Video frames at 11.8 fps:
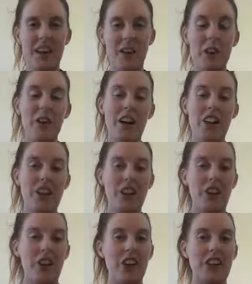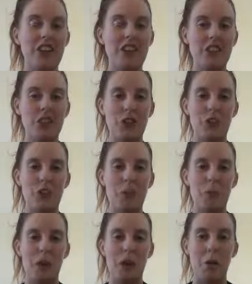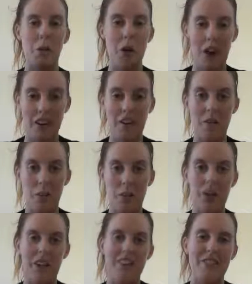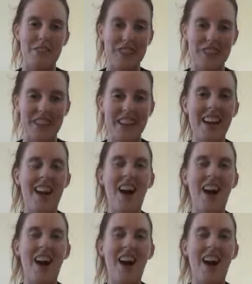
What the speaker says: they were actually going to be one book originally.